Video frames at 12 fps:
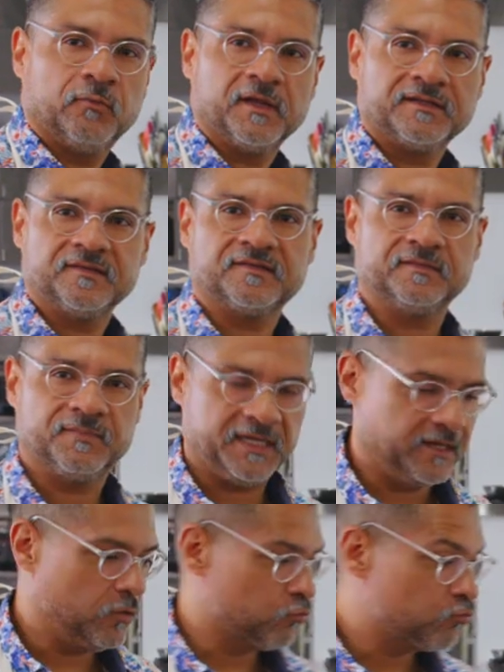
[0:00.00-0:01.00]
You want this to
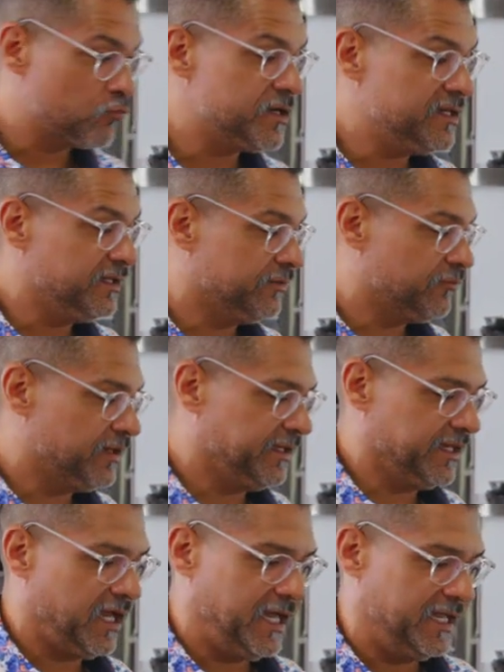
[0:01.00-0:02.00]
be really,
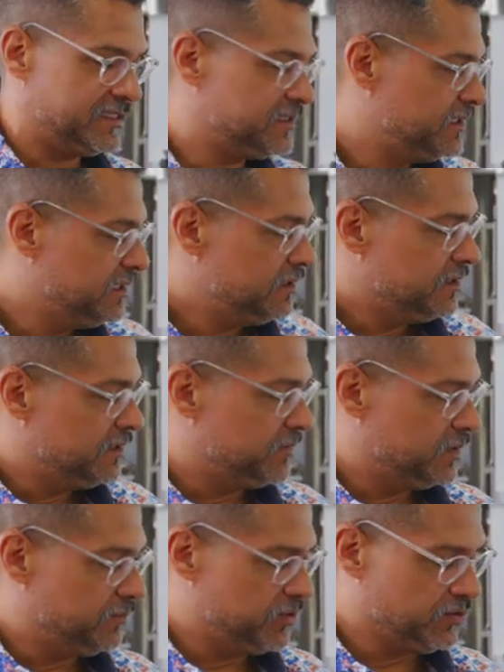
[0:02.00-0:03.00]
really hot.
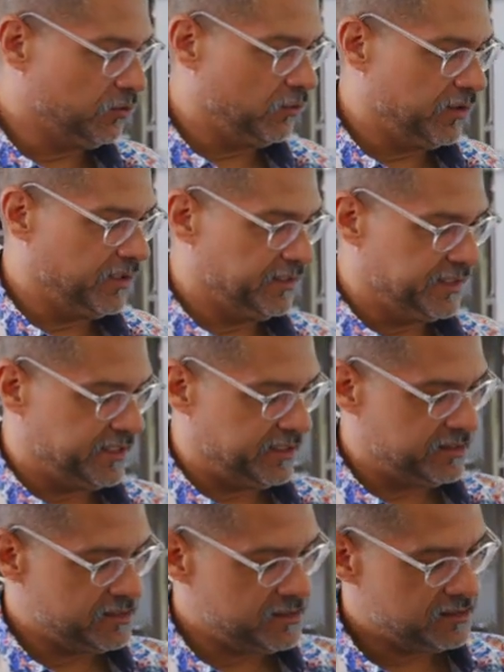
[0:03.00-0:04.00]
I'm gonna put the oil
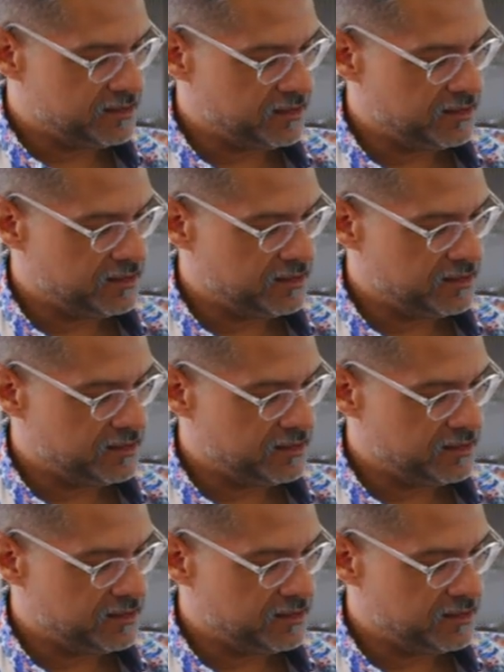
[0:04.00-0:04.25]
in,